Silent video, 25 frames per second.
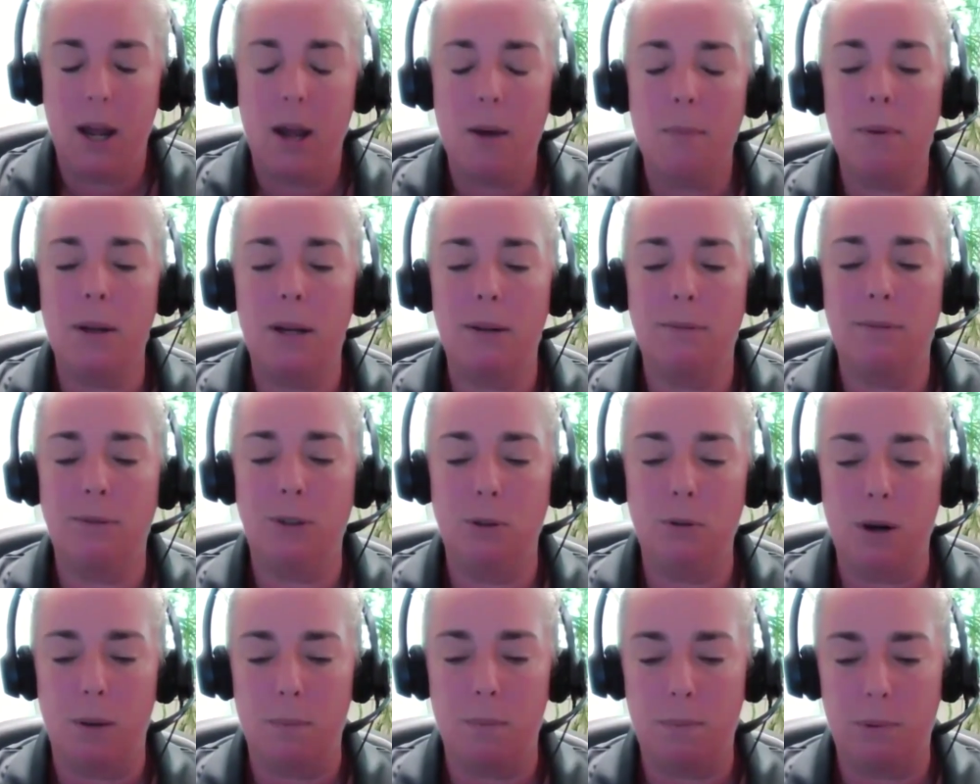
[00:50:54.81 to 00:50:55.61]
But if
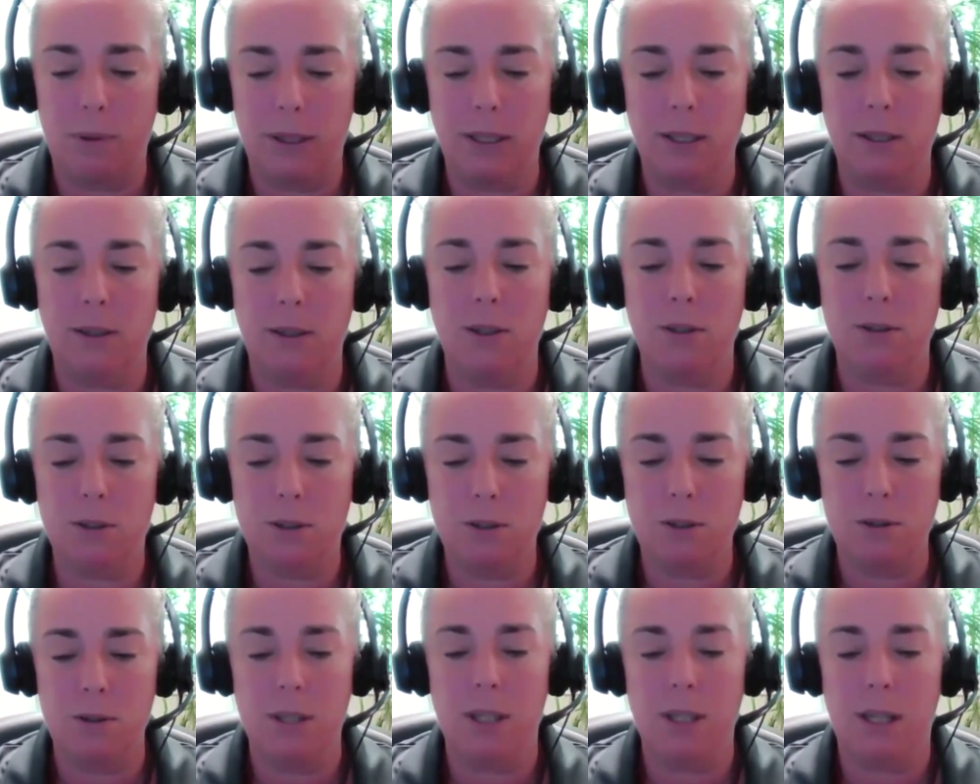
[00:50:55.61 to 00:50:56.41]
you are bringing your
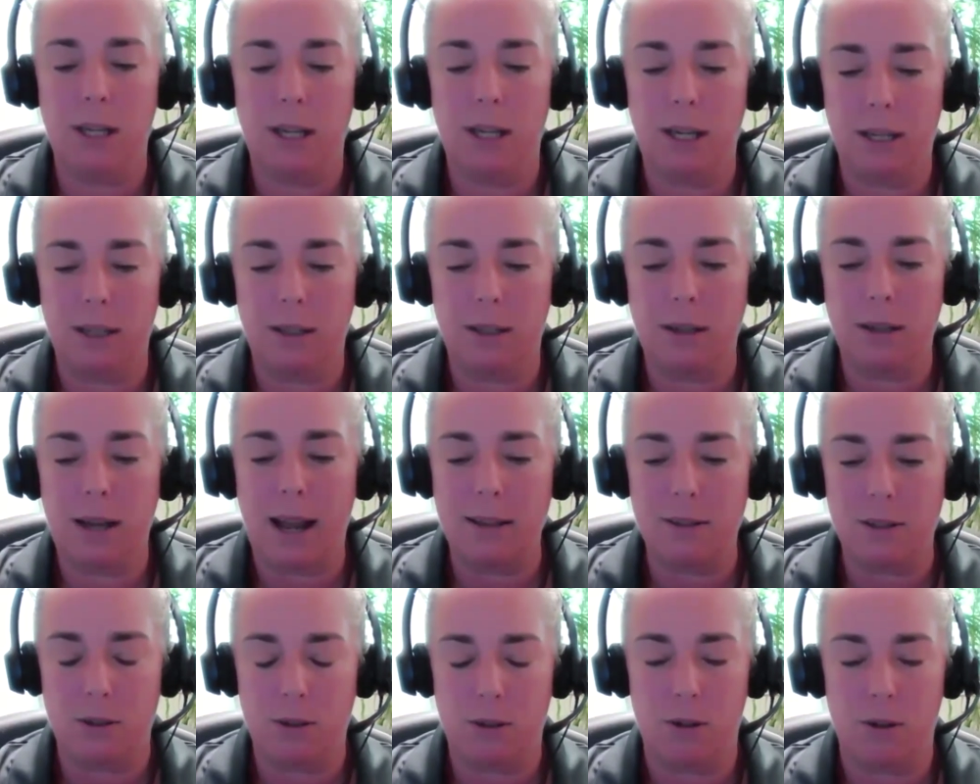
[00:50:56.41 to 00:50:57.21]
student in
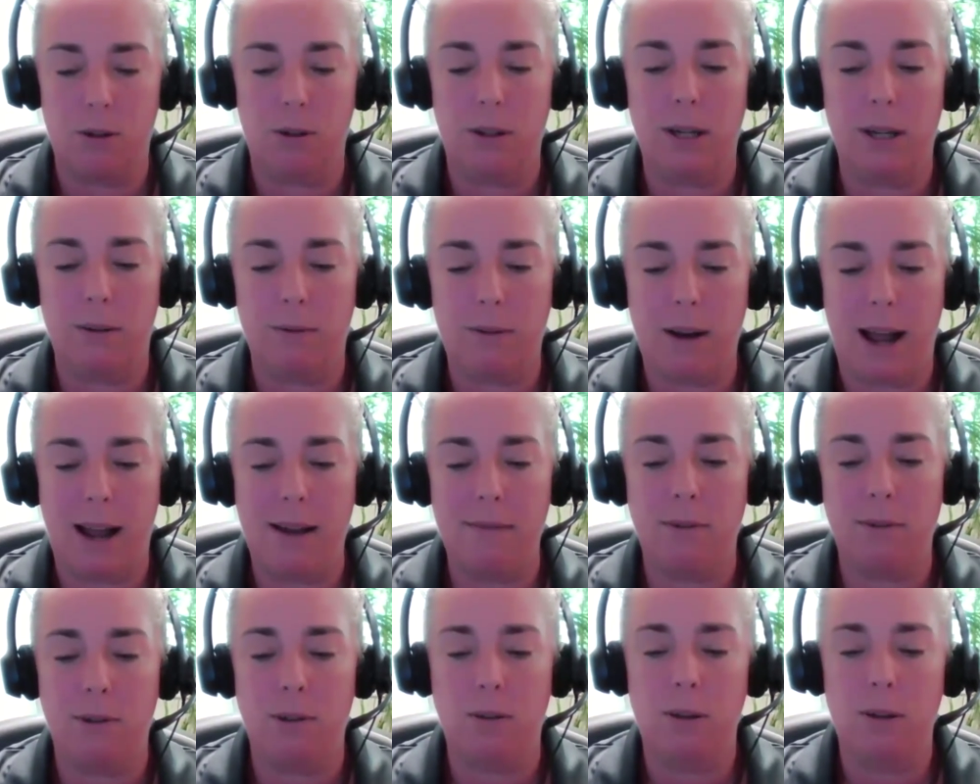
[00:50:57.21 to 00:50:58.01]
as an early
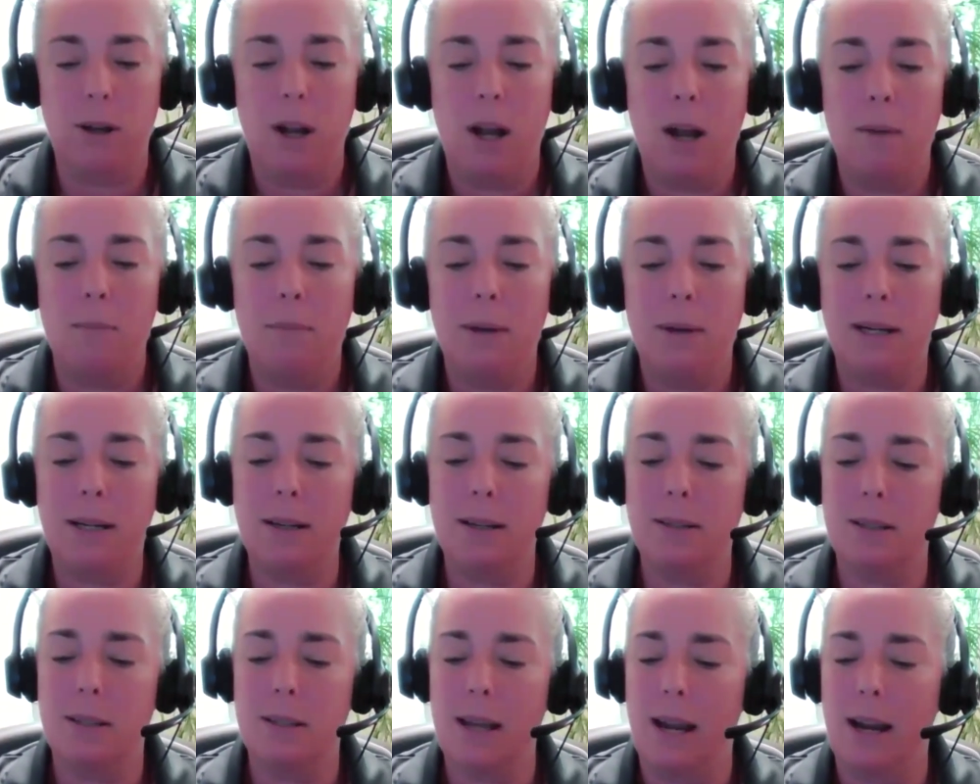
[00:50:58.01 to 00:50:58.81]
arrival
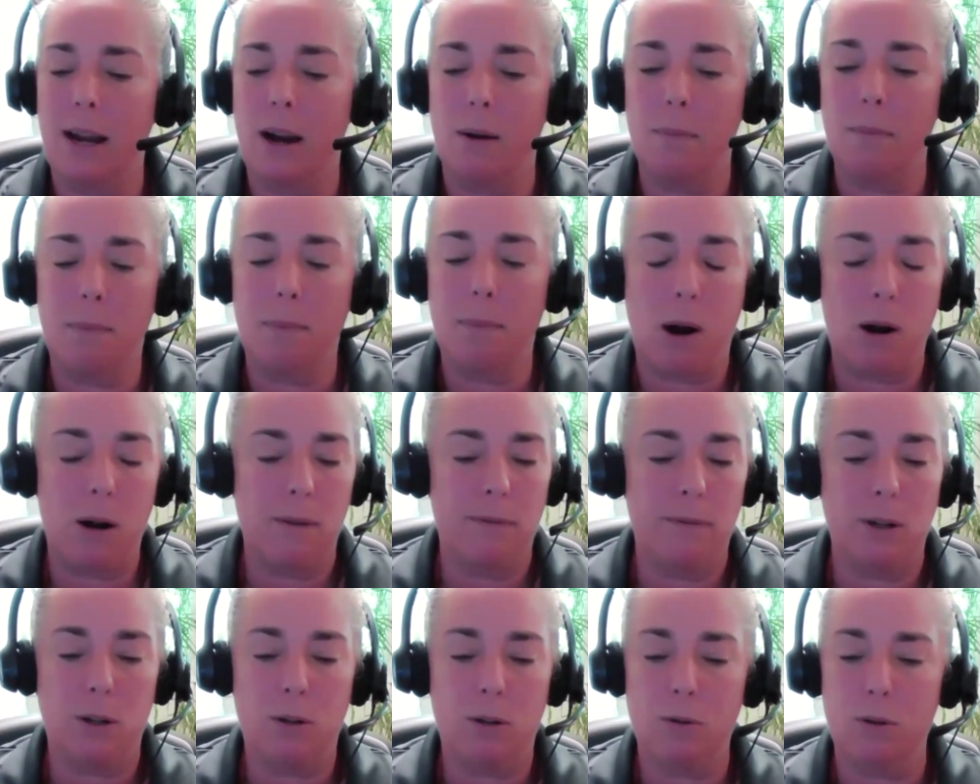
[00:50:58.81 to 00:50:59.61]
because they are part
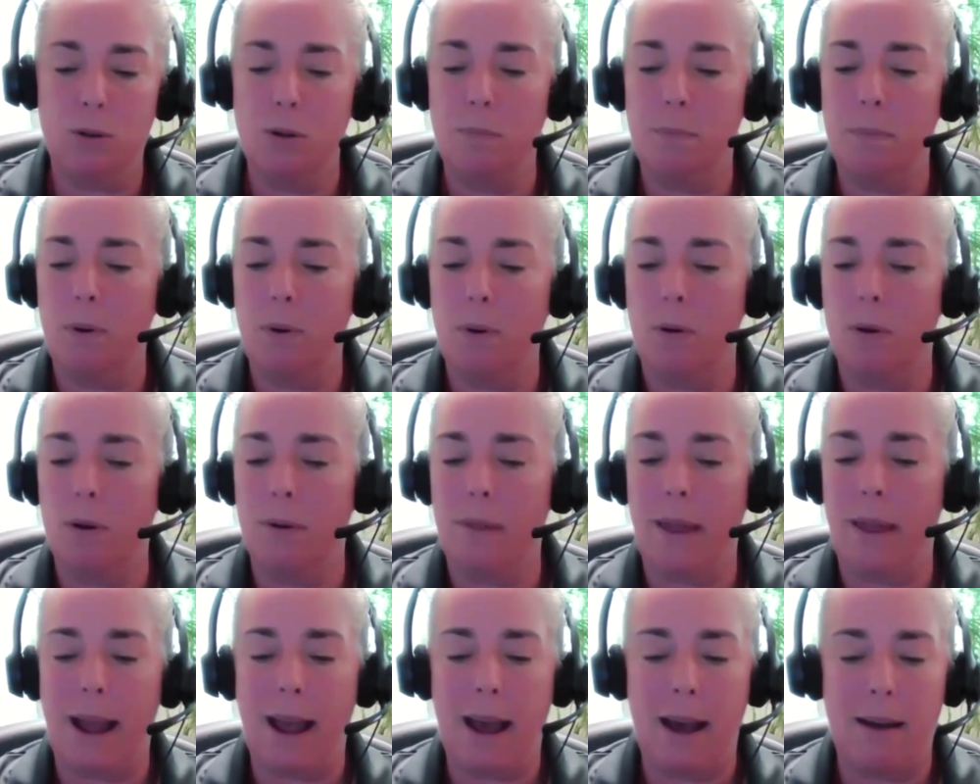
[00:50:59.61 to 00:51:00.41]
of a group or
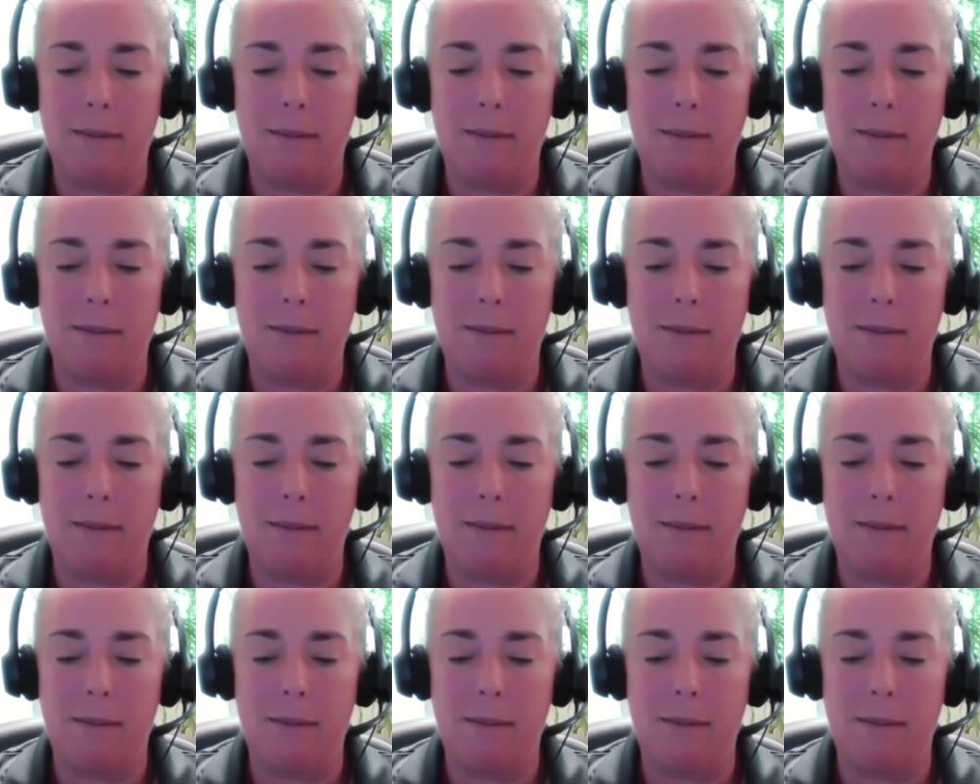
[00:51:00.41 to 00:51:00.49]
they have